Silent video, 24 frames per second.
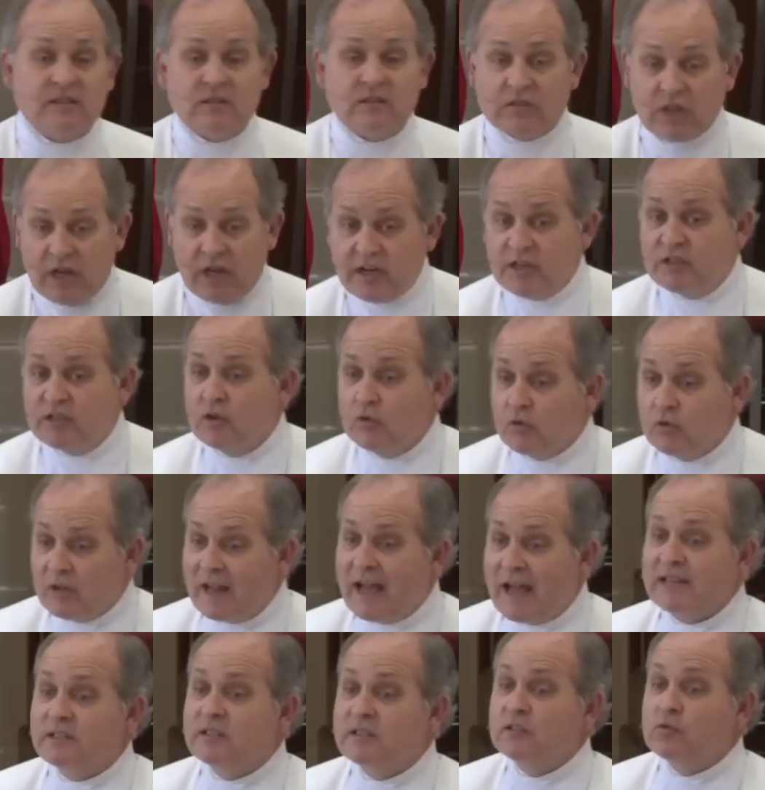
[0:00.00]
Sunday school
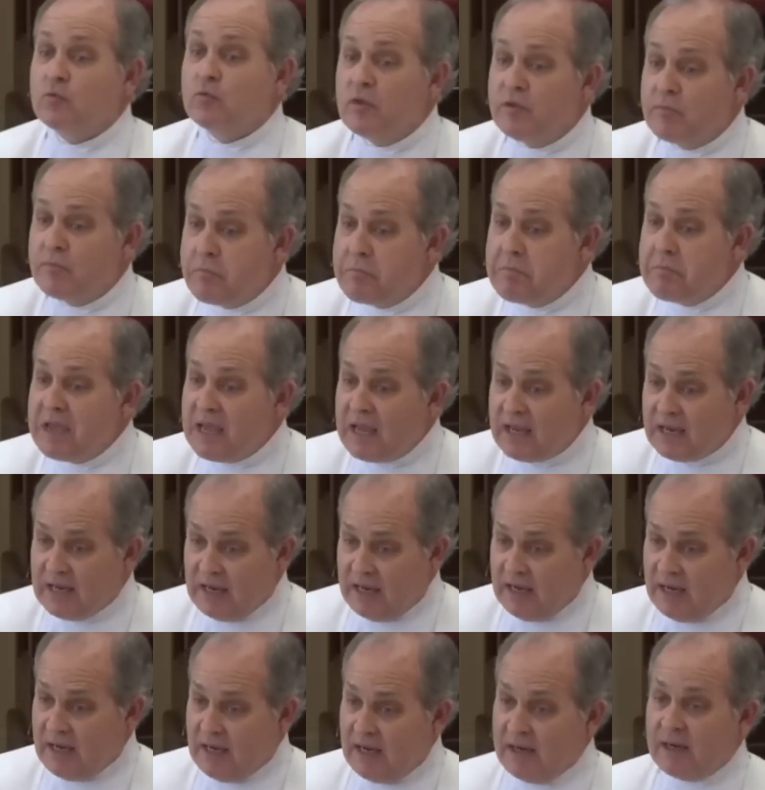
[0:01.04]
classes with men
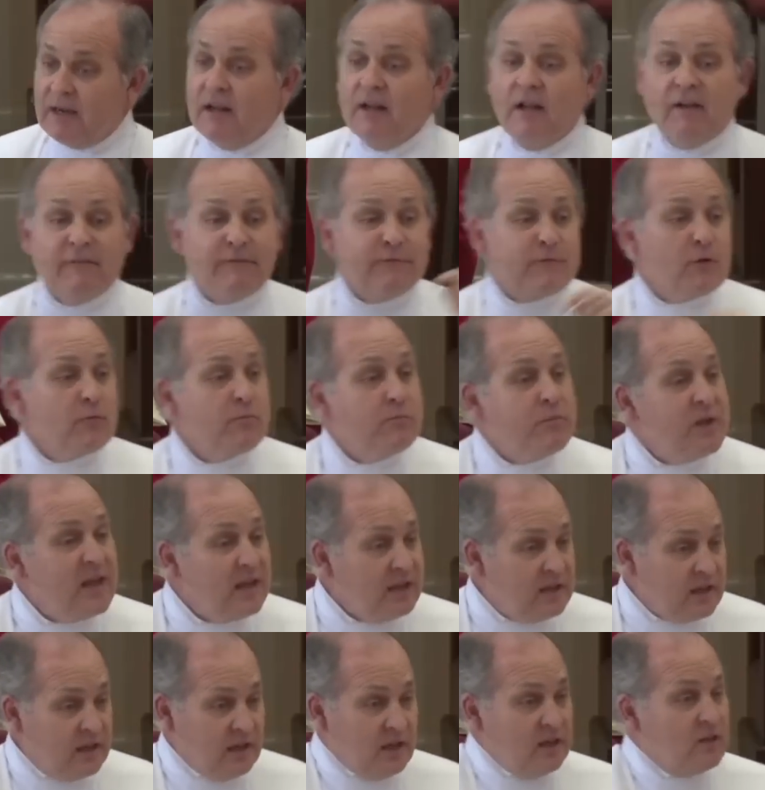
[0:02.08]
in it,
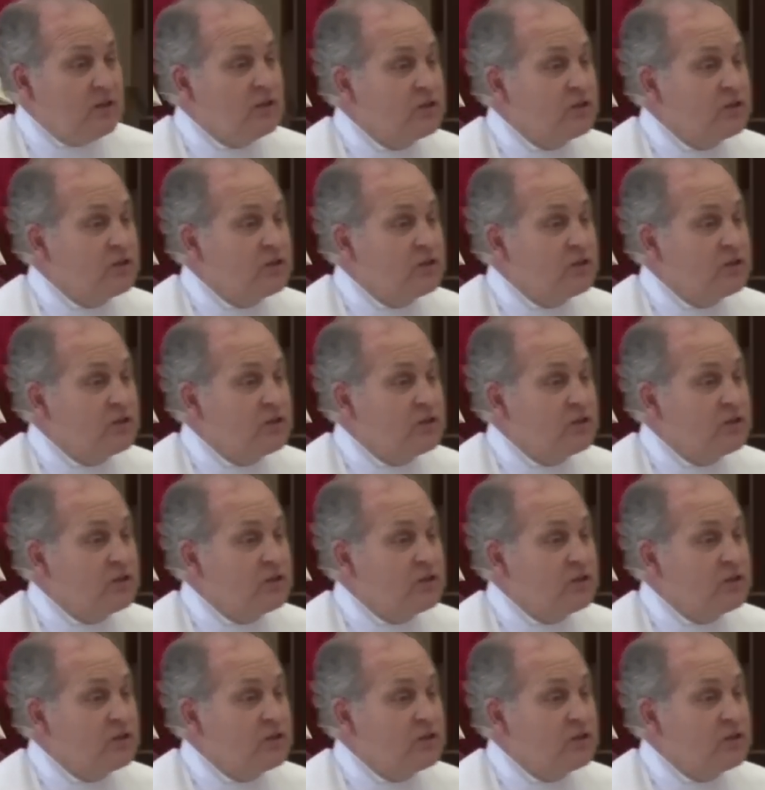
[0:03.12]
forbidden in